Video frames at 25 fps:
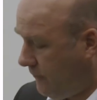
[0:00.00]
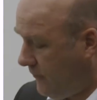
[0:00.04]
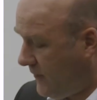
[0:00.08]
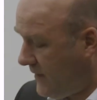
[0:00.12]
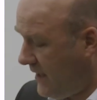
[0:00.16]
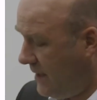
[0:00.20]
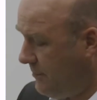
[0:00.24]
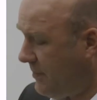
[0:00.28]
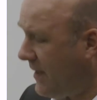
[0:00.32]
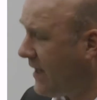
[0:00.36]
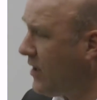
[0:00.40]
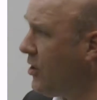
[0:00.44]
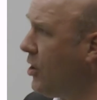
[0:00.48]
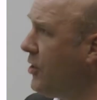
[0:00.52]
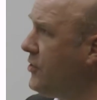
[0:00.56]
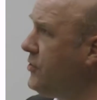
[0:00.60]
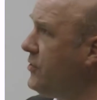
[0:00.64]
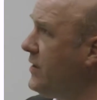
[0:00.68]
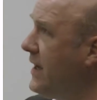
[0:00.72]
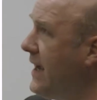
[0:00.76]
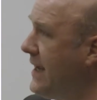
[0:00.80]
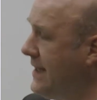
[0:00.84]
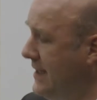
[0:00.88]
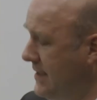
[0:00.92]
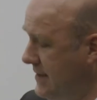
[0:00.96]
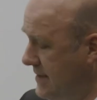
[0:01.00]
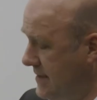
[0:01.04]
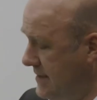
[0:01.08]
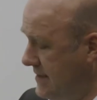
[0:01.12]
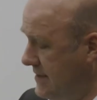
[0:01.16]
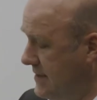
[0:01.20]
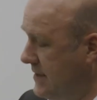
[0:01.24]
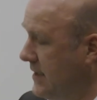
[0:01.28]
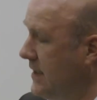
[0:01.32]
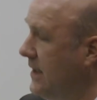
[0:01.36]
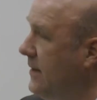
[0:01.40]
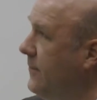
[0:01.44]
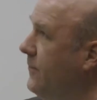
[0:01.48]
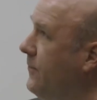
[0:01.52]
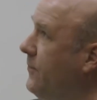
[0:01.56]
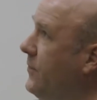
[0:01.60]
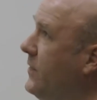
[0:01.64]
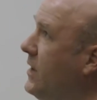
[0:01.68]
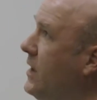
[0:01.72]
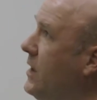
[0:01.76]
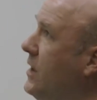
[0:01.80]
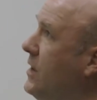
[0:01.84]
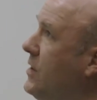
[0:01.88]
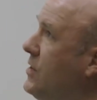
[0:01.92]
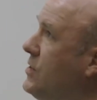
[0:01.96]
And by conjugating this
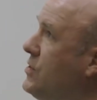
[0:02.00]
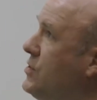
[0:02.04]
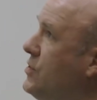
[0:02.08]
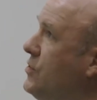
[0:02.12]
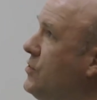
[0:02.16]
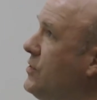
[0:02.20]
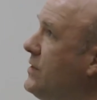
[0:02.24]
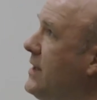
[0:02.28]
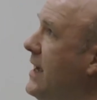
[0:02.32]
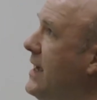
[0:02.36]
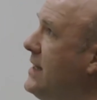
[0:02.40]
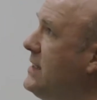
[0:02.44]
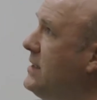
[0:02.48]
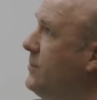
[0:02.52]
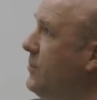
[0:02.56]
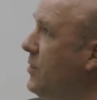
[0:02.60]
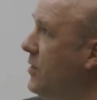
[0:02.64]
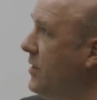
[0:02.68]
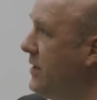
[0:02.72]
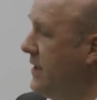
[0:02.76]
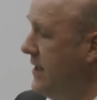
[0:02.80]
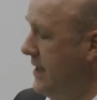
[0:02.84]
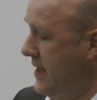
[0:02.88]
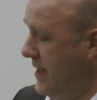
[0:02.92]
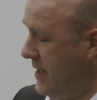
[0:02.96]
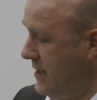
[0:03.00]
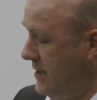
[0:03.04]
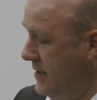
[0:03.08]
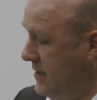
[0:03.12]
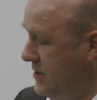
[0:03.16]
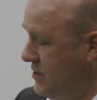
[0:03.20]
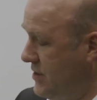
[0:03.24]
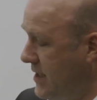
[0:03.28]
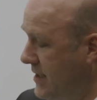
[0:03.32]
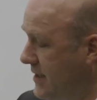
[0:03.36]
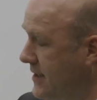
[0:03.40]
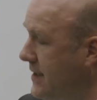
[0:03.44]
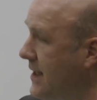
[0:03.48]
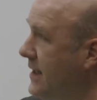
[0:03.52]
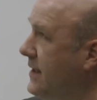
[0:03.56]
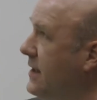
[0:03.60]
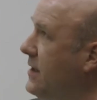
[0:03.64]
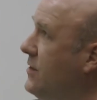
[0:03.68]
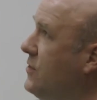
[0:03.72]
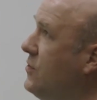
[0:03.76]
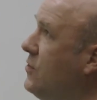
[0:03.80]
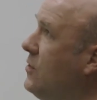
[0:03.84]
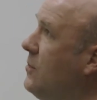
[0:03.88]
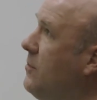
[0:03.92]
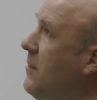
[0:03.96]
to the antibody and injecting it
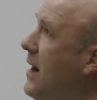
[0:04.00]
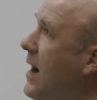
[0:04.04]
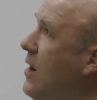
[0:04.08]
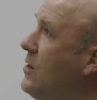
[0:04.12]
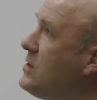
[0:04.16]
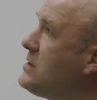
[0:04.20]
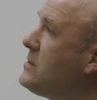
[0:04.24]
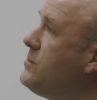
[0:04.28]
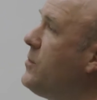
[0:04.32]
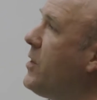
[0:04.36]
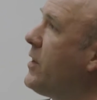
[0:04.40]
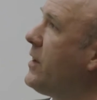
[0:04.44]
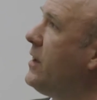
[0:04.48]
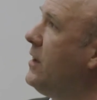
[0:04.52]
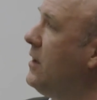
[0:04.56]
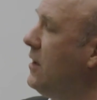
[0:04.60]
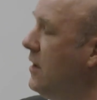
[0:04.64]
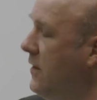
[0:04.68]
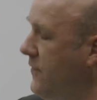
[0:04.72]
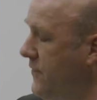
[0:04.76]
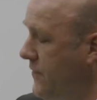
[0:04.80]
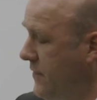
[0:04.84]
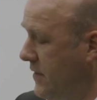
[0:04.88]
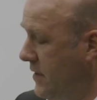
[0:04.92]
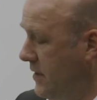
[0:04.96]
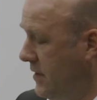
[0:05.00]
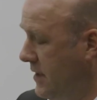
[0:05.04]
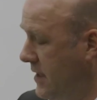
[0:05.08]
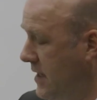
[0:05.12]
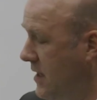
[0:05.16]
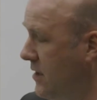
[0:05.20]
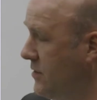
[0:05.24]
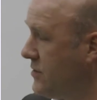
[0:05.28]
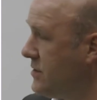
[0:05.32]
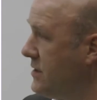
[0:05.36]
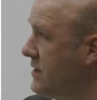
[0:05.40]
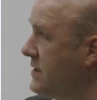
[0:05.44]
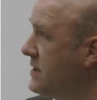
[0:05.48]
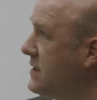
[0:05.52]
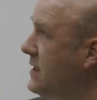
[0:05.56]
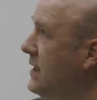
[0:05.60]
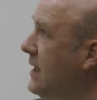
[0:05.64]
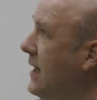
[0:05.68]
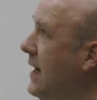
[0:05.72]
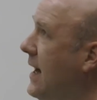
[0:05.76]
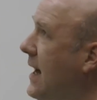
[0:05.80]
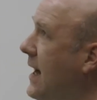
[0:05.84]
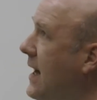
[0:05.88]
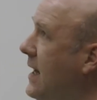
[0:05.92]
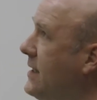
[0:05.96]
into a mouse model of carotid
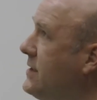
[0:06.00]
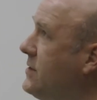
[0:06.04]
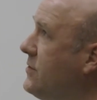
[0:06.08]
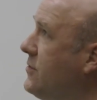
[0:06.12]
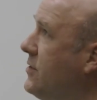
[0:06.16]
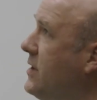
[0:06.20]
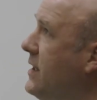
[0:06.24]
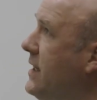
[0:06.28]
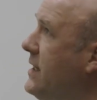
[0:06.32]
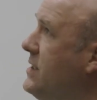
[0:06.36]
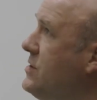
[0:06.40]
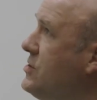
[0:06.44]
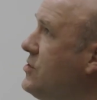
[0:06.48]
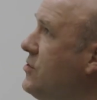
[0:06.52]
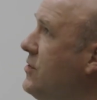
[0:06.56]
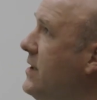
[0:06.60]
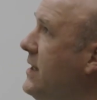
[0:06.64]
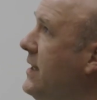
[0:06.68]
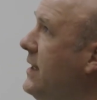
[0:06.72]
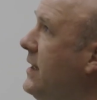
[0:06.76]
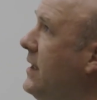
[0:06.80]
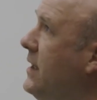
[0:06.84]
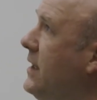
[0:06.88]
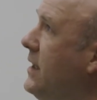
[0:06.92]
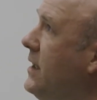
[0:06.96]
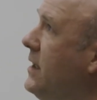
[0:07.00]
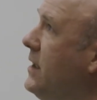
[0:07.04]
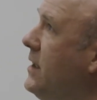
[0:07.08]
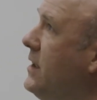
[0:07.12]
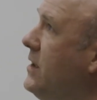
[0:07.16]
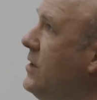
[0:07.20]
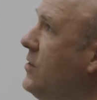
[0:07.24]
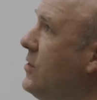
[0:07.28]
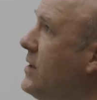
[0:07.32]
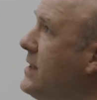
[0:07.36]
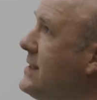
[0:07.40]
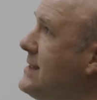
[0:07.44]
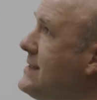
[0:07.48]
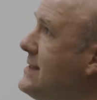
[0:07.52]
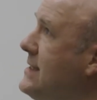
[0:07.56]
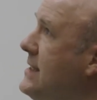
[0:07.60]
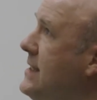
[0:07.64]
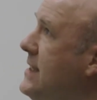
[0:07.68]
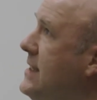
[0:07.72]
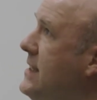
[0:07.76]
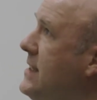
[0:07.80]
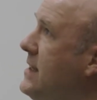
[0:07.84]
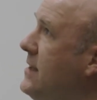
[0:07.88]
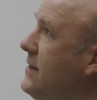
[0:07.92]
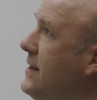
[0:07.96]
artery injury, you can
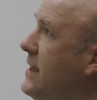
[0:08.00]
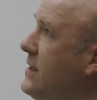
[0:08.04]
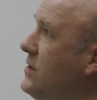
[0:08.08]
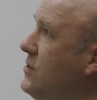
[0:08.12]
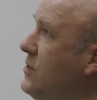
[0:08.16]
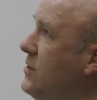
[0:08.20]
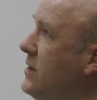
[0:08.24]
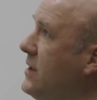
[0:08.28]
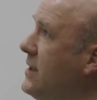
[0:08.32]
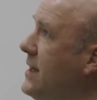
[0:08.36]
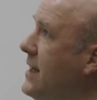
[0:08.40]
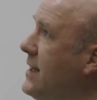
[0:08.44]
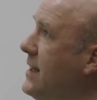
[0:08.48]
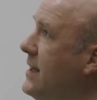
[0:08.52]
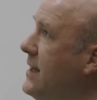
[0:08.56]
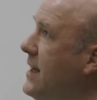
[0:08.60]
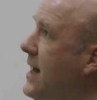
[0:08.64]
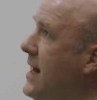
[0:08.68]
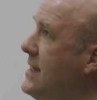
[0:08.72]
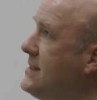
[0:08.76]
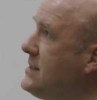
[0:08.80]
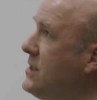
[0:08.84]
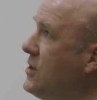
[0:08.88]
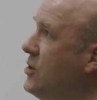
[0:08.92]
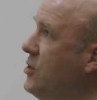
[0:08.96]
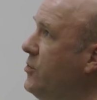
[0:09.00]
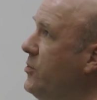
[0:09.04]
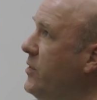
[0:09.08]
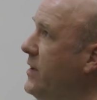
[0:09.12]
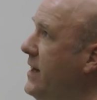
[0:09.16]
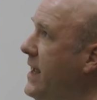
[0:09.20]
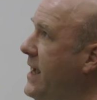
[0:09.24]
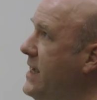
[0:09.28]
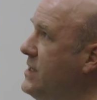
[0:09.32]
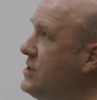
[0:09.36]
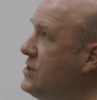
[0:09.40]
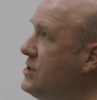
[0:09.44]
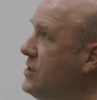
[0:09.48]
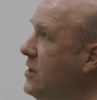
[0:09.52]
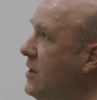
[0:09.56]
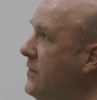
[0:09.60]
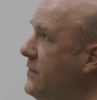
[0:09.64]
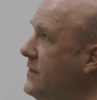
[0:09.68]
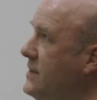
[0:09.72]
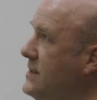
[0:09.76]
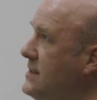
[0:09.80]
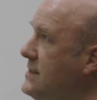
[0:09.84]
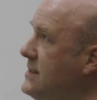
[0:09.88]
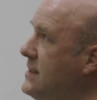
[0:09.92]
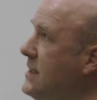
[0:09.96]
see here that you get a nice accumulation
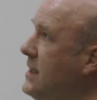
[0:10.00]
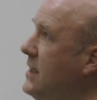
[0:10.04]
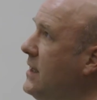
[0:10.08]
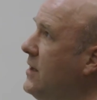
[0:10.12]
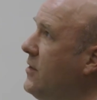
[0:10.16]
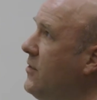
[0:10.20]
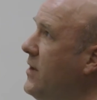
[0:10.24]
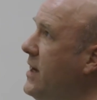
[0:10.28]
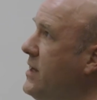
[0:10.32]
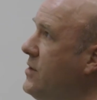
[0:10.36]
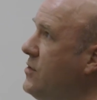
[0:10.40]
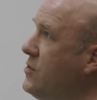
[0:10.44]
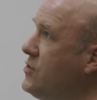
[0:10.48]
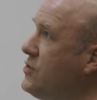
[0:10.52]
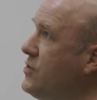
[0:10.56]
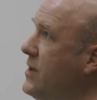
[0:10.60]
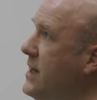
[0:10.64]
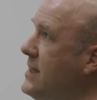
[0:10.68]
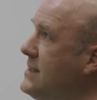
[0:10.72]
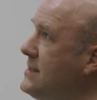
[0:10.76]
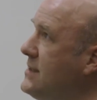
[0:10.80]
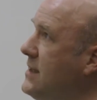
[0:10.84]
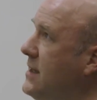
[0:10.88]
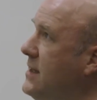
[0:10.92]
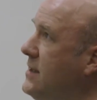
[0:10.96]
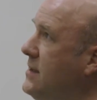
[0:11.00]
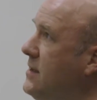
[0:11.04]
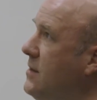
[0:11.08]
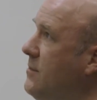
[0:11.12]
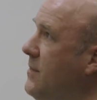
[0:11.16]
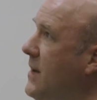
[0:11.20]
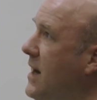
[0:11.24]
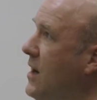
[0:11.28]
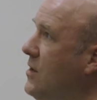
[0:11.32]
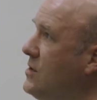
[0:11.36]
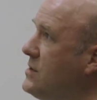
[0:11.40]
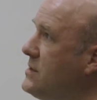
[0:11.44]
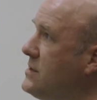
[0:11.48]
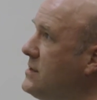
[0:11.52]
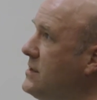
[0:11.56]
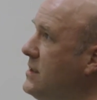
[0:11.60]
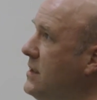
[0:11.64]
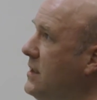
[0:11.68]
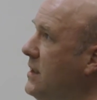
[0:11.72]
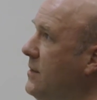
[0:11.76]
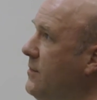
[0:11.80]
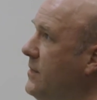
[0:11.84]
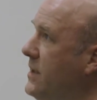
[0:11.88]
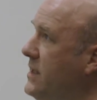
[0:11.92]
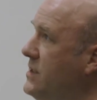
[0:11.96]
of this radio tracer in the mouse
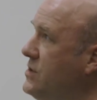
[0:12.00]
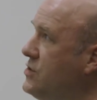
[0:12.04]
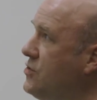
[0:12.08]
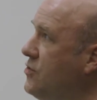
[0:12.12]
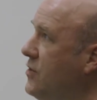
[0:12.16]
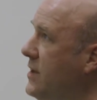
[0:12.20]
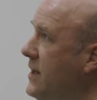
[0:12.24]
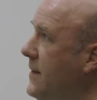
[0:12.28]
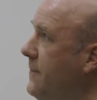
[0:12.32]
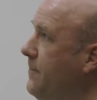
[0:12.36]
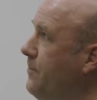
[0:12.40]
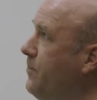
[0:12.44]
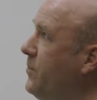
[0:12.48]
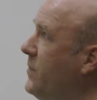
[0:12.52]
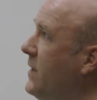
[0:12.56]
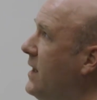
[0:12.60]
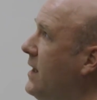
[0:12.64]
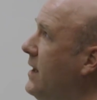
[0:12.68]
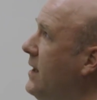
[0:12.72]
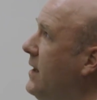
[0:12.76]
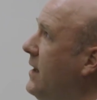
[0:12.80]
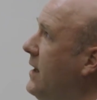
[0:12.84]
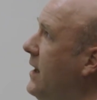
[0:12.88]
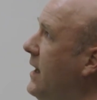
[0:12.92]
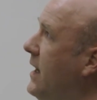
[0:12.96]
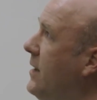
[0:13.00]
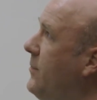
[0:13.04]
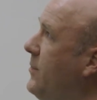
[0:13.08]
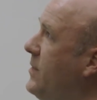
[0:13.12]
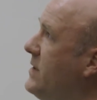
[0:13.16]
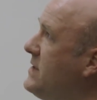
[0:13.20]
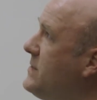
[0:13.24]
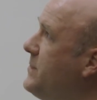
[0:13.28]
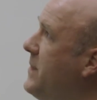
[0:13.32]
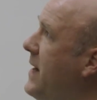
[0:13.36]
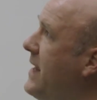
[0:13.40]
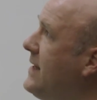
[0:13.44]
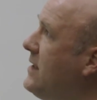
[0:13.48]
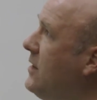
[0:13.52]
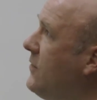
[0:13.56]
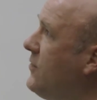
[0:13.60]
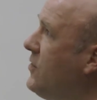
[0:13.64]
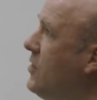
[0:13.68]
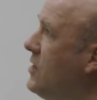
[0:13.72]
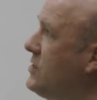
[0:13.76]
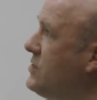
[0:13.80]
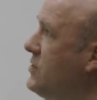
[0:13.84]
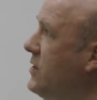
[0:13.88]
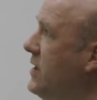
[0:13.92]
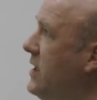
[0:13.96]
injury. And with PET,
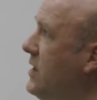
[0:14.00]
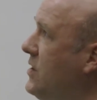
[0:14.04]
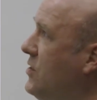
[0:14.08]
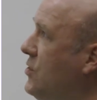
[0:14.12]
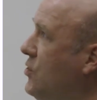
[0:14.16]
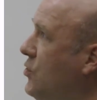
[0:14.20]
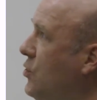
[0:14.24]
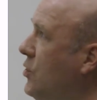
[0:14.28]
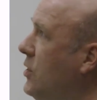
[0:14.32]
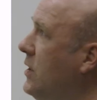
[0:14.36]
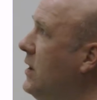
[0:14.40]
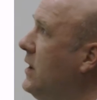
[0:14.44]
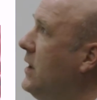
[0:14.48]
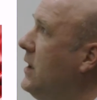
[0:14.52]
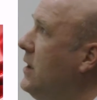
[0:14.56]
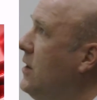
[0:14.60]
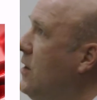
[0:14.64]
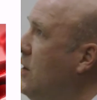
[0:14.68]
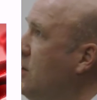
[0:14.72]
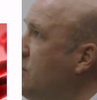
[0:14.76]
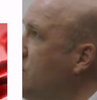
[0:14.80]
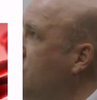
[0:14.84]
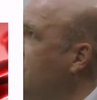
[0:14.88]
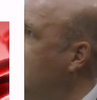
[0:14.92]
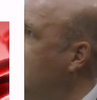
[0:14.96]
of course, you can do also